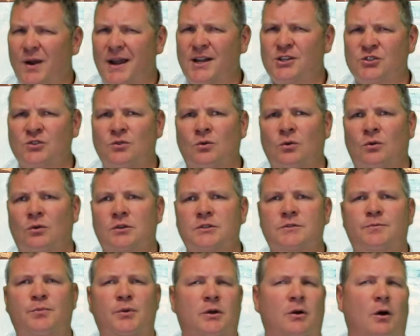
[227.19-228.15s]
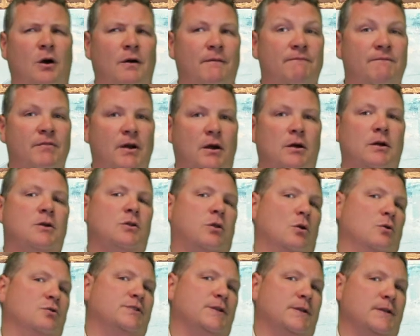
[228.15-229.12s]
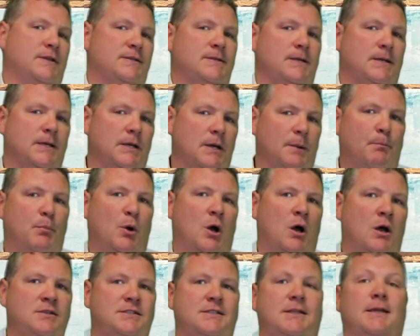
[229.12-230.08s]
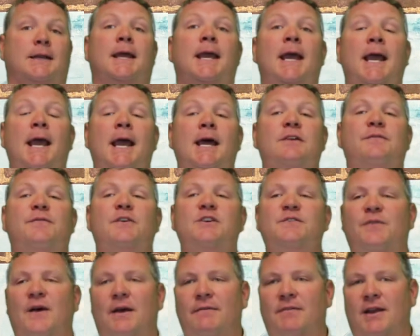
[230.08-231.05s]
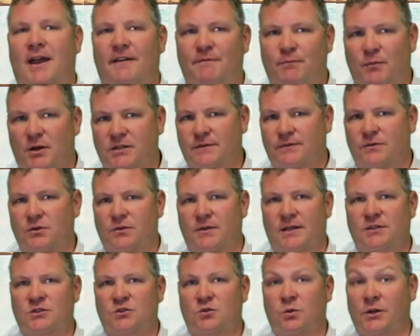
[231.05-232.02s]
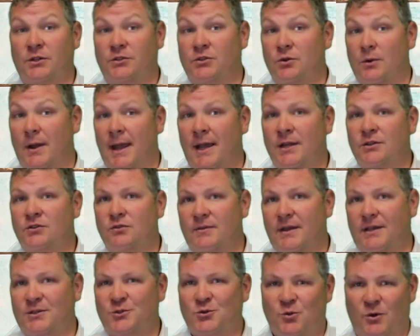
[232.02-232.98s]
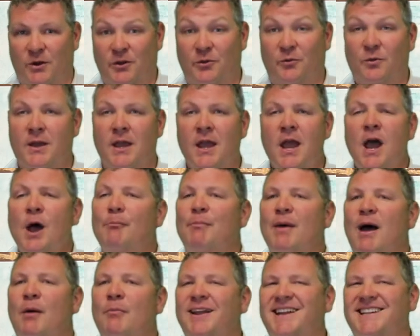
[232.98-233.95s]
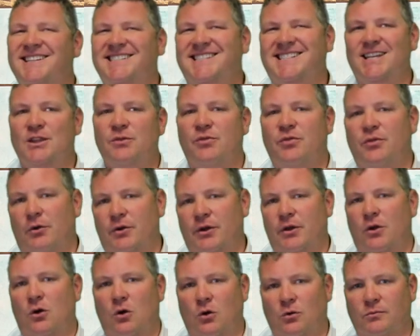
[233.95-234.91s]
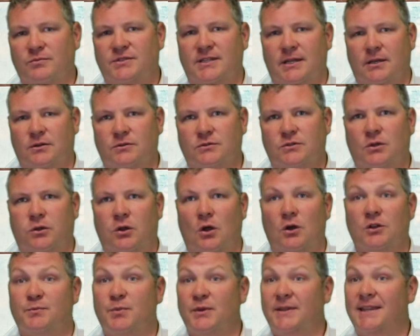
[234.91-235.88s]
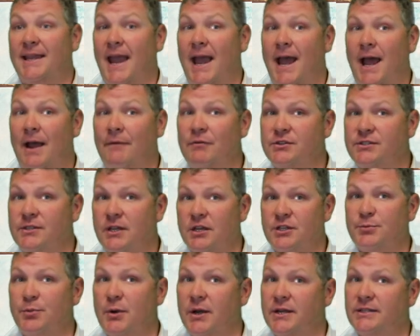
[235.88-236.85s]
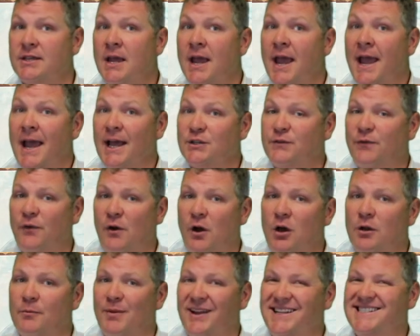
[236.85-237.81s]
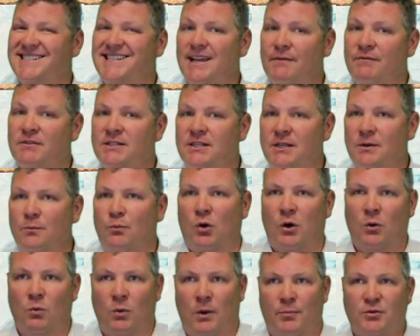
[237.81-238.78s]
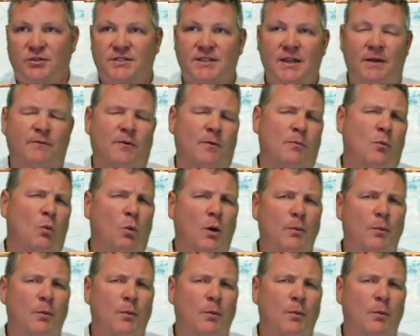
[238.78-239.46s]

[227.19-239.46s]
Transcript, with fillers: great schools, but are very close to the city of Boston. In the first five and a half months of 2022 and 2023, Belmont has seen 30 home sales close, but the average sales price has fallen by 17.1% from